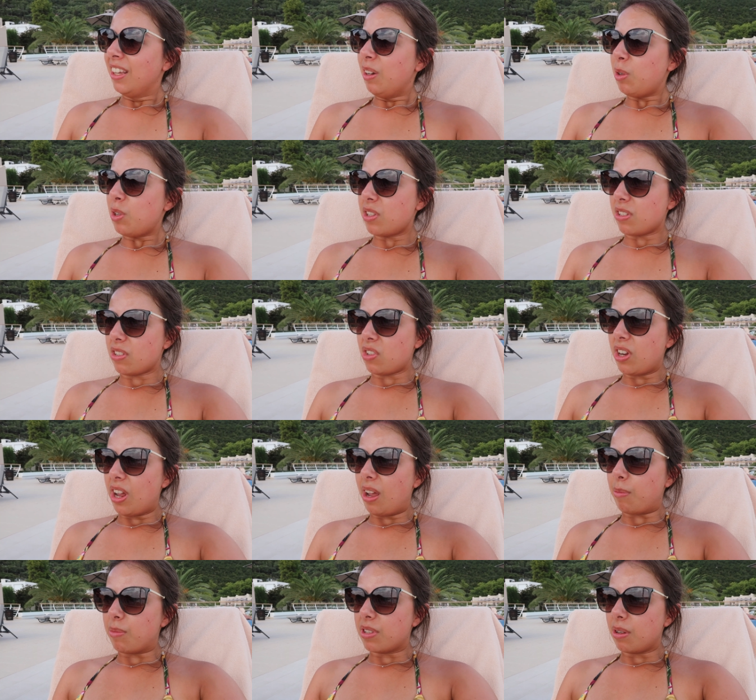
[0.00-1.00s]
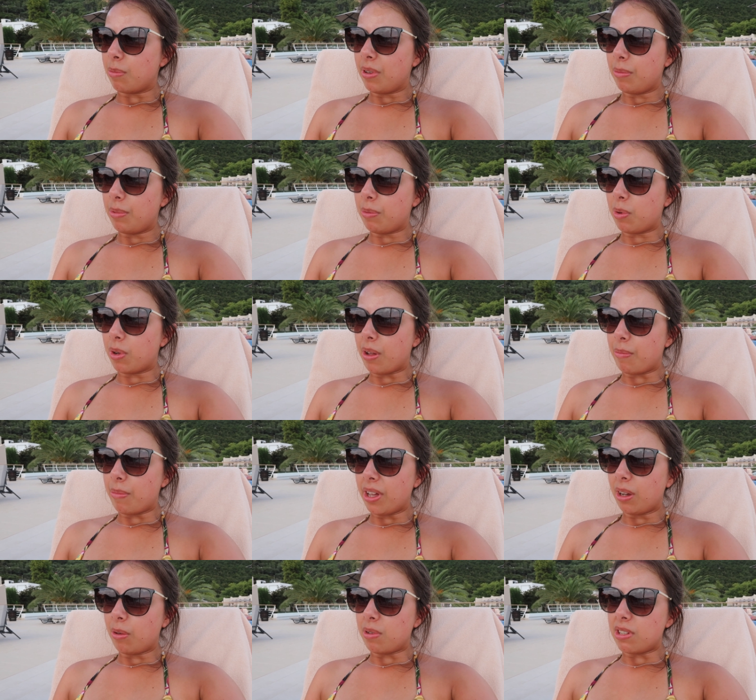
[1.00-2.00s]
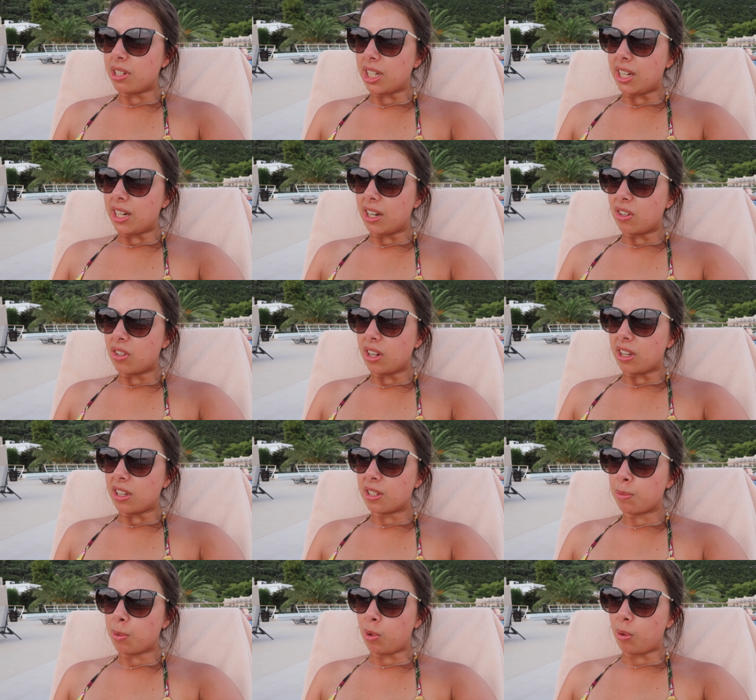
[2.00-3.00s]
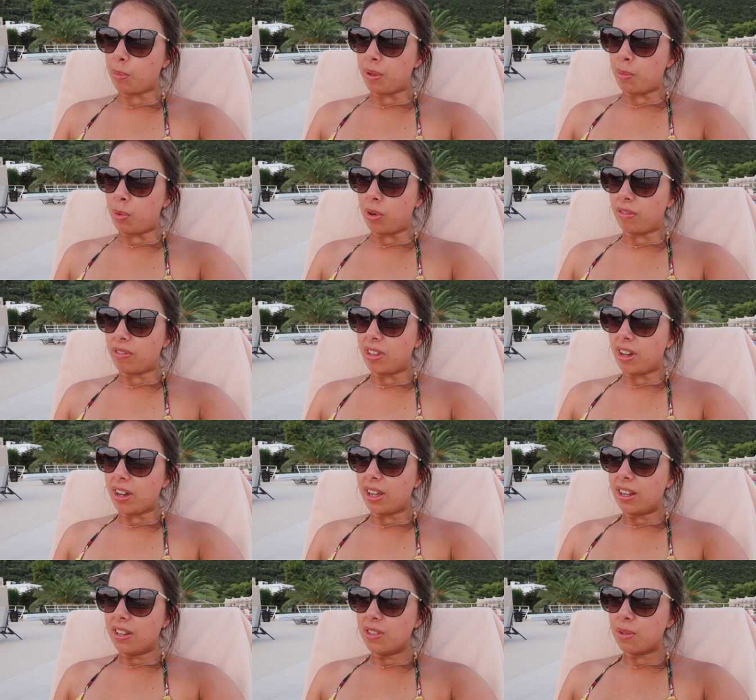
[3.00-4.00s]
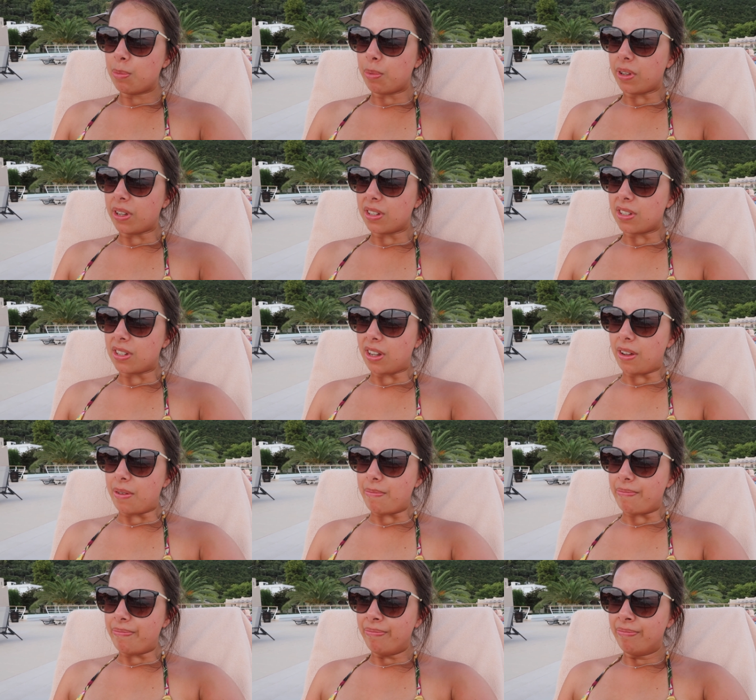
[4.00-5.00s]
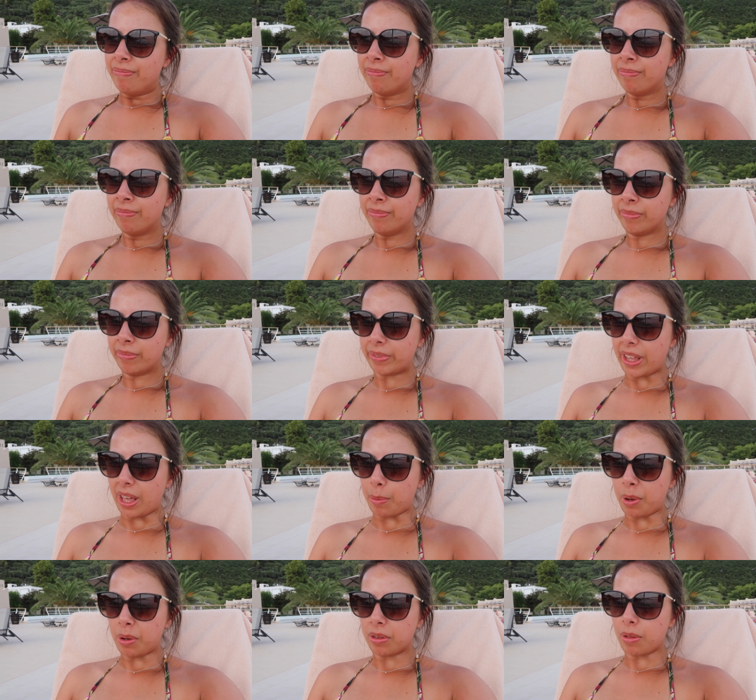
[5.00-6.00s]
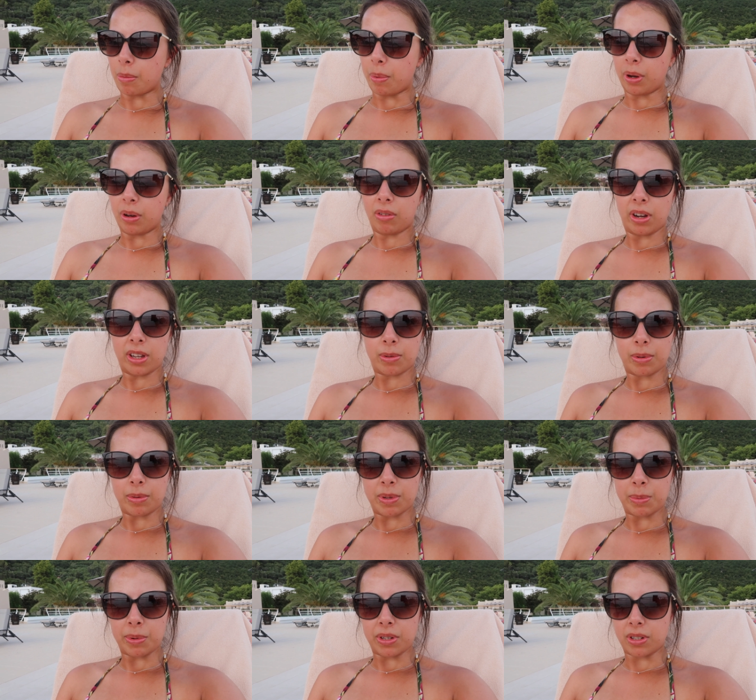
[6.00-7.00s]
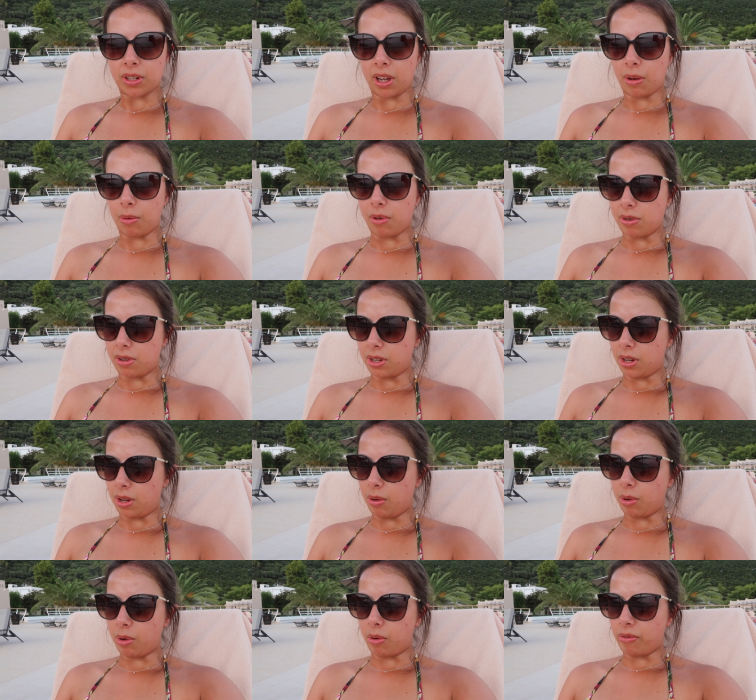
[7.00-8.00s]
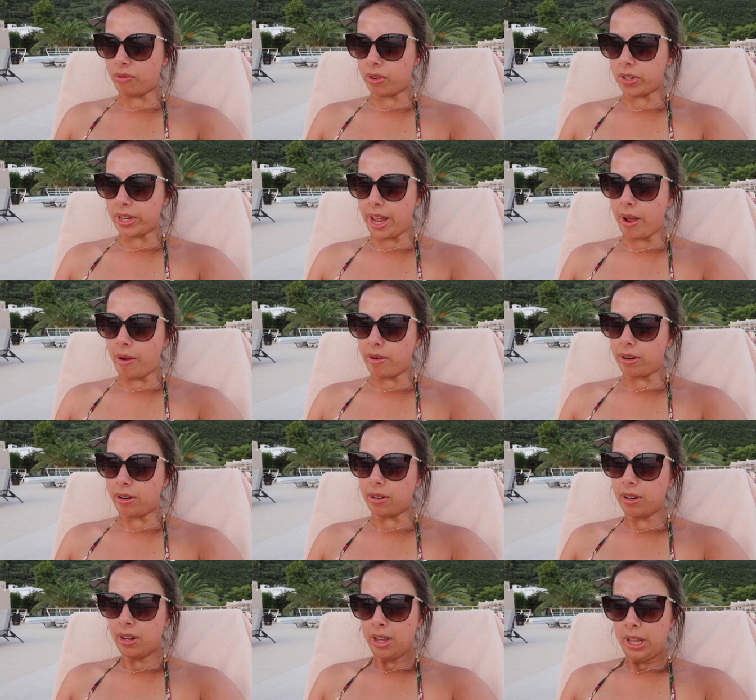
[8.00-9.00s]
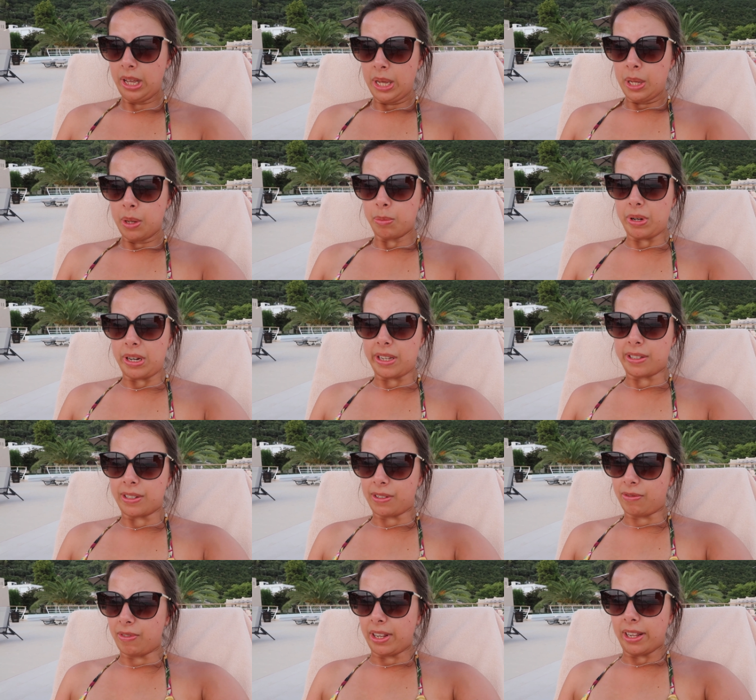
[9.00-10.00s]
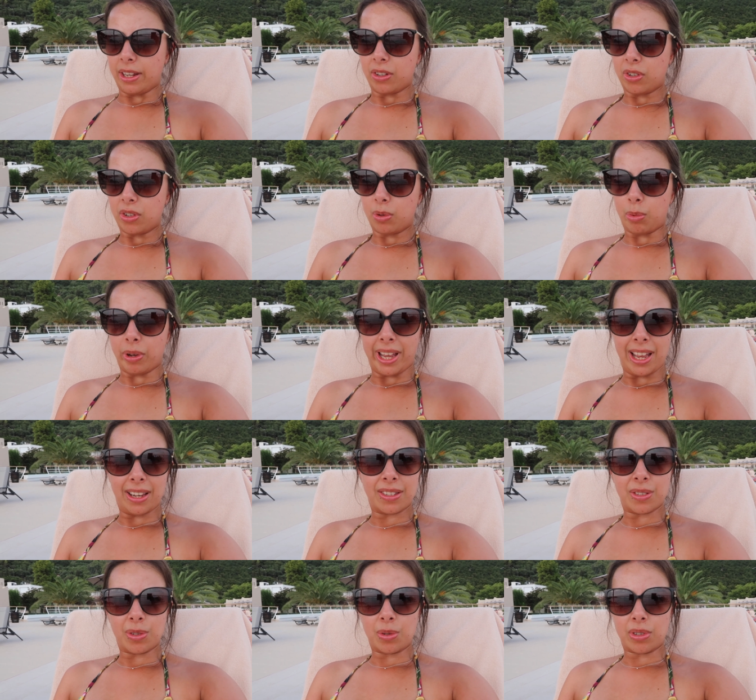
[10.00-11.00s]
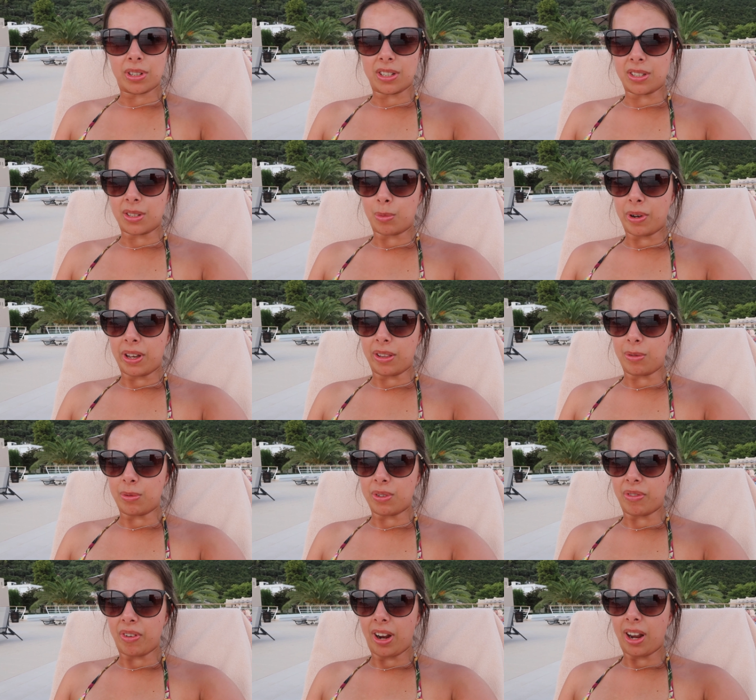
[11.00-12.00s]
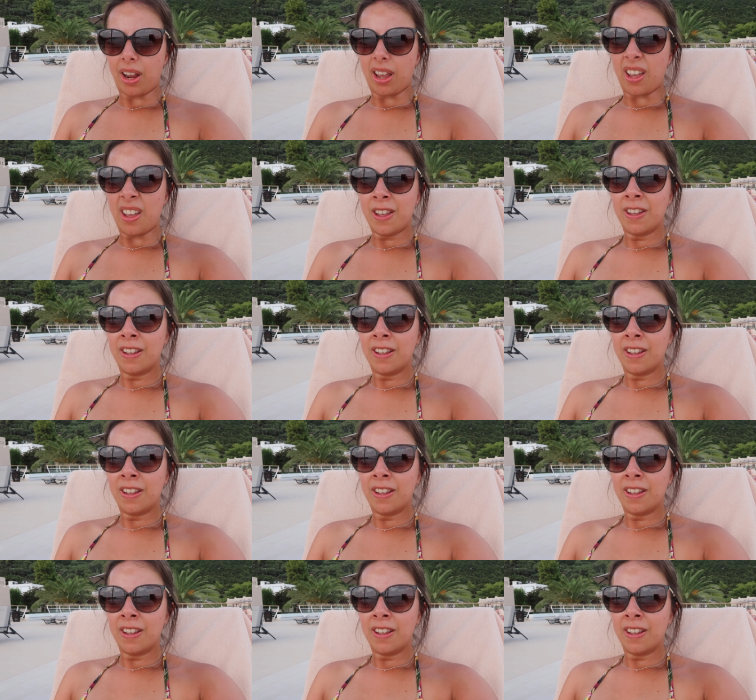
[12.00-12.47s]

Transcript: Which is a shame, so maybe we'll come back one day and actually explore a bit more of the island, but um, yeah, both of the boat rides we were supposed to go on to Corfu town and Benitses village were cancelled because the weather was very